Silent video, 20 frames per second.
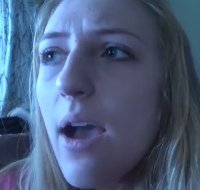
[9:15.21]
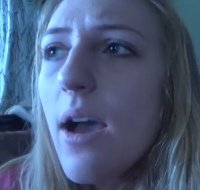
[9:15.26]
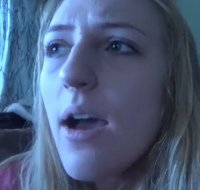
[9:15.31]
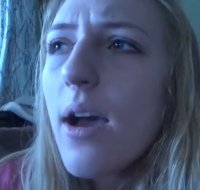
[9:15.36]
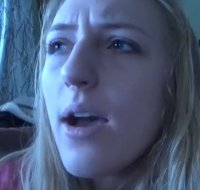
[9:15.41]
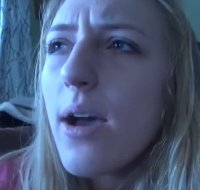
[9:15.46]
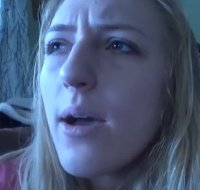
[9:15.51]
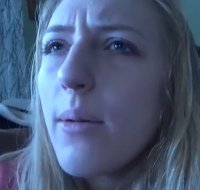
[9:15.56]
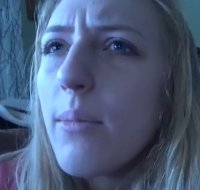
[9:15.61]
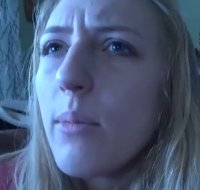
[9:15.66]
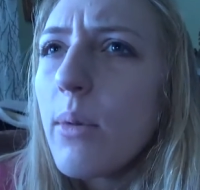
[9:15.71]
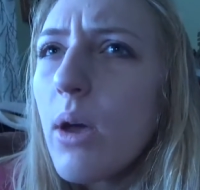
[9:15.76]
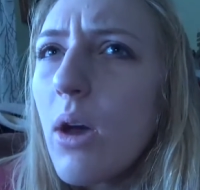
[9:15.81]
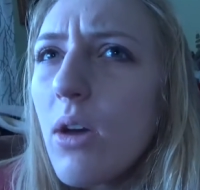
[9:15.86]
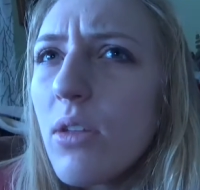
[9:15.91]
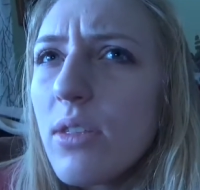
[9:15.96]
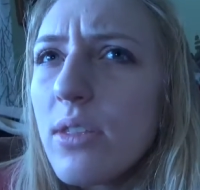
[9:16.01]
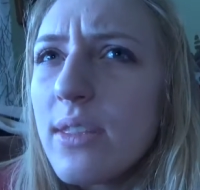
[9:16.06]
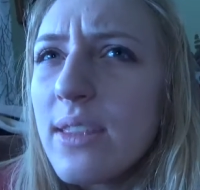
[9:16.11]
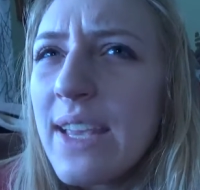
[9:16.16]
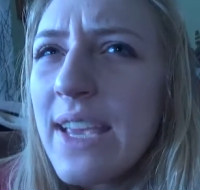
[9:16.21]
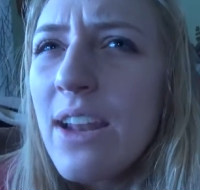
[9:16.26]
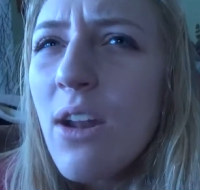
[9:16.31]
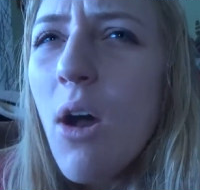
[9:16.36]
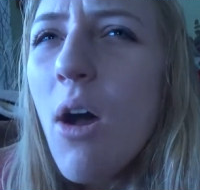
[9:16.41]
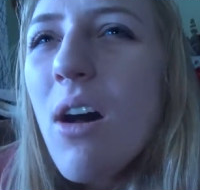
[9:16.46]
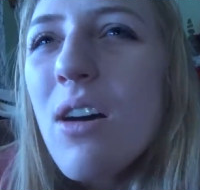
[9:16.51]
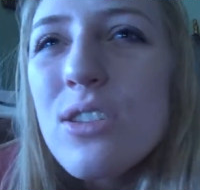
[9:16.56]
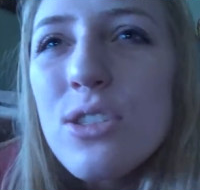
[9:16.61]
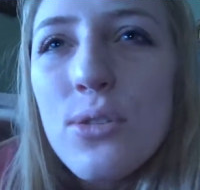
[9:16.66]
It
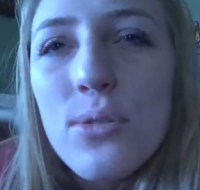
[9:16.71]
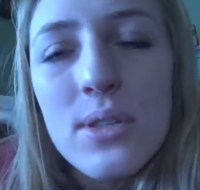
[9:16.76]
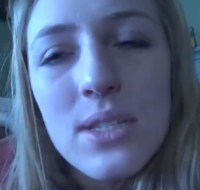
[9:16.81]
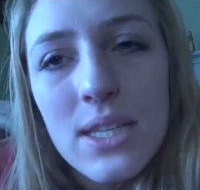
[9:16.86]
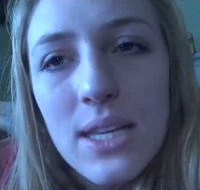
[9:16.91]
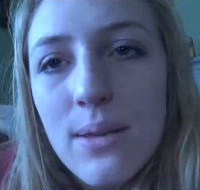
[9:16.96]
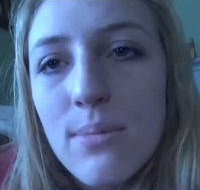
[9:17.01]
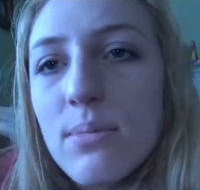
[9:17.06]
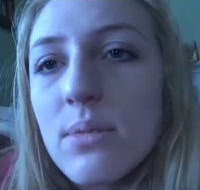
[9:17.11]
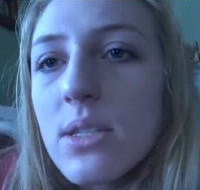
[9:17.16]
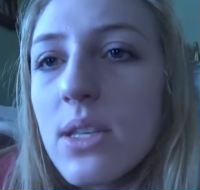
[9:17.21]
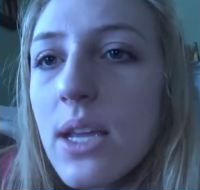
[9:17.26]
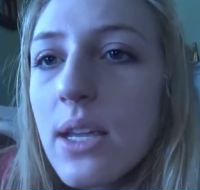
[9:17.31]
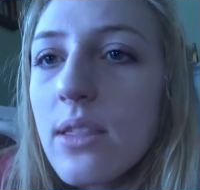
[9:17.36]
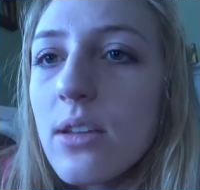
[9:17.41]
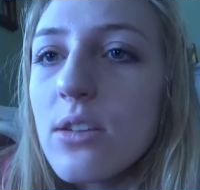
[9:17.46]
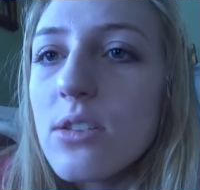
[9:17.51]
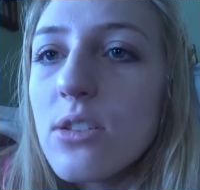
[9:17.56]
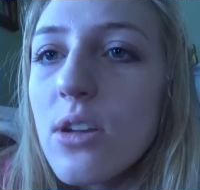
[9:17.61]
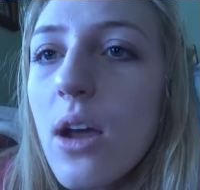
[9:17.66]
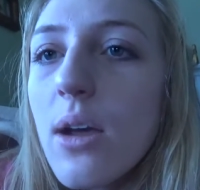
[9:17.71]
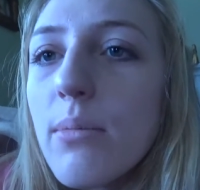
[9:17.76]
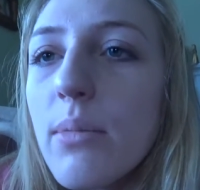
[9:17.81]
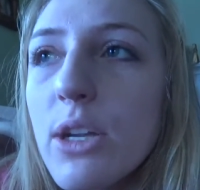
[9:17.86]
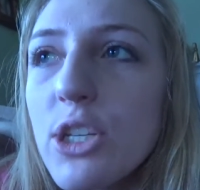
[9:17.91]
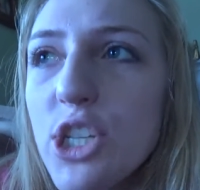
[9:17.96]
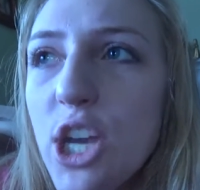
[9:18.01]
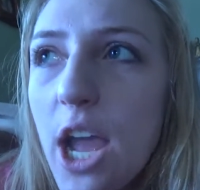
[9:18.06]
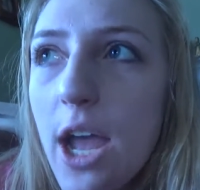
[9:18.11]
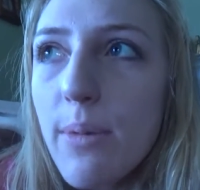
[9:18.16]
also seems like there's not
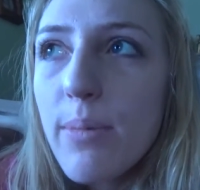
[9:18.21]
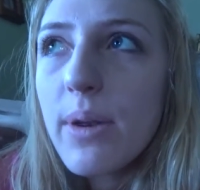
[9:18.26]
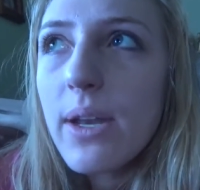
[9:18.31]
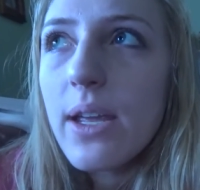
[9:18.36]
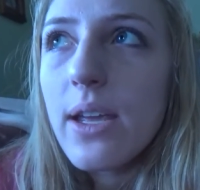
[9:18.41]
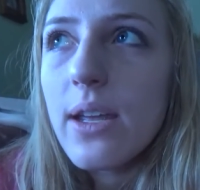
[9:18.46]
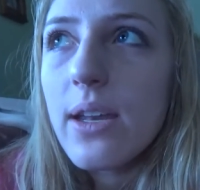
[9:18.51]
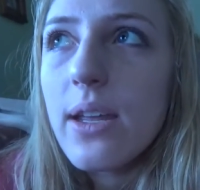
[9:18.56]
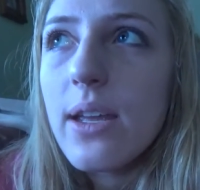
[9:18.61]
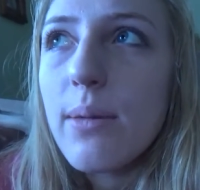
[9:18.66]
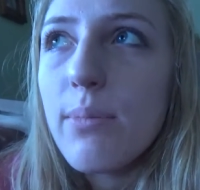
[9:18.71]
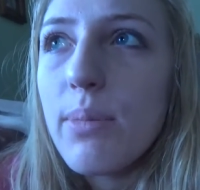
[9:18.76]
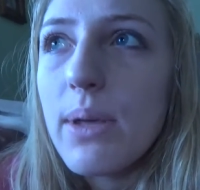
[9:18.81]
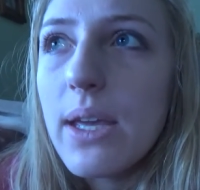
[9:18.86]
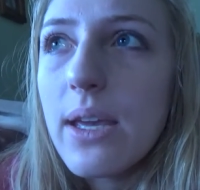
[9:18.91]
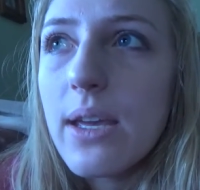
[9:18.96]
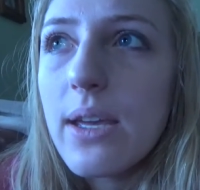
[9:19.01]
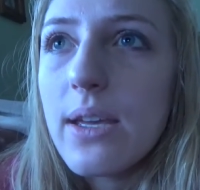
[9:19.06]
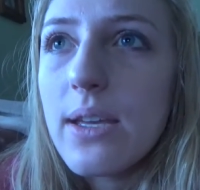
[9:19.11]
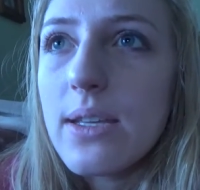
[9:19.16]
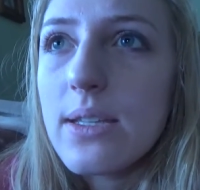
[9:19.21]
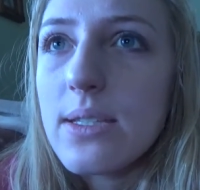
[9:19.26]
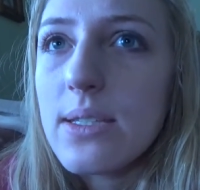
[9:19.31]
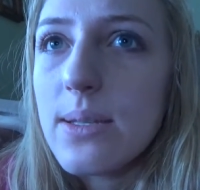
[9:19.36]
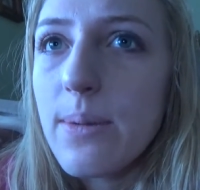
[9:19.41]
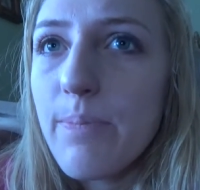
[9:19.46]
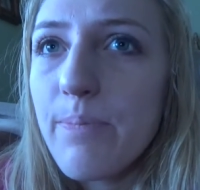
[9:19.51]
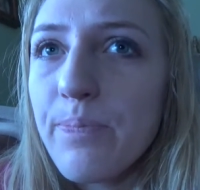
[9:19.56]
much happening in it because